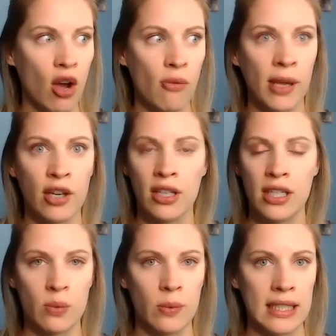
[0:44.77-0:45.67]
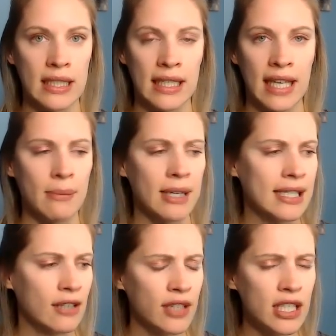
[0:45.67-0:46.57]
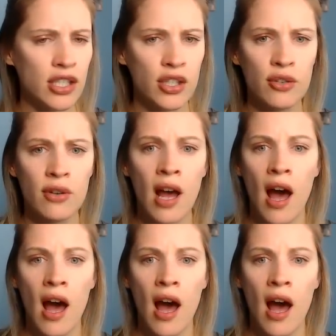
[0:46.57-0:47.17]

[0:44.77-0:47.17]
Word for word: oh my goodness, what did I get myself into?